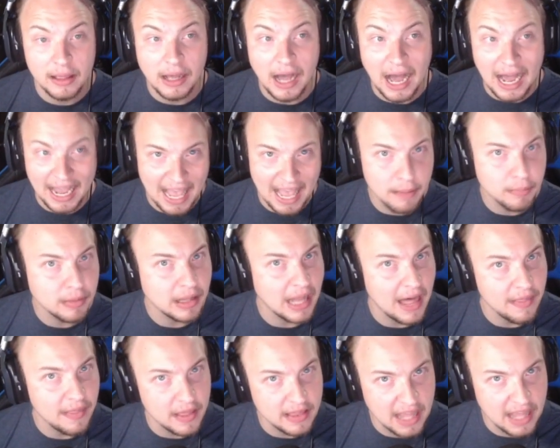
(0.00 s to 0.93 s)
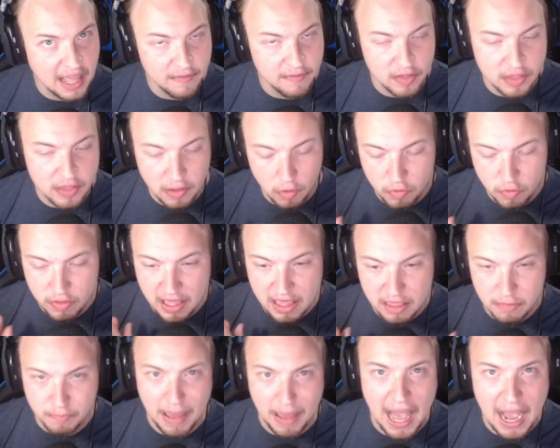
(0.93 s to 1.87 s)
I am glad that David Sills
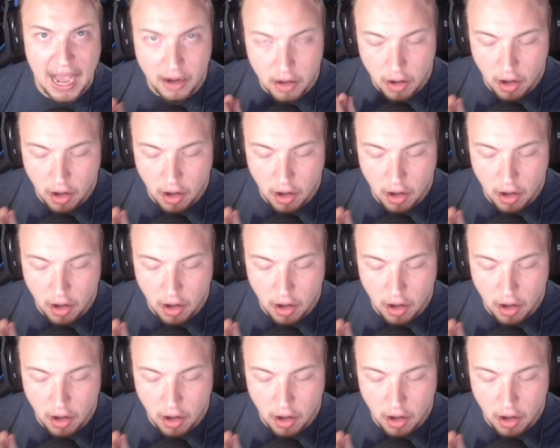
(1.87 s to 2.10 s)
is back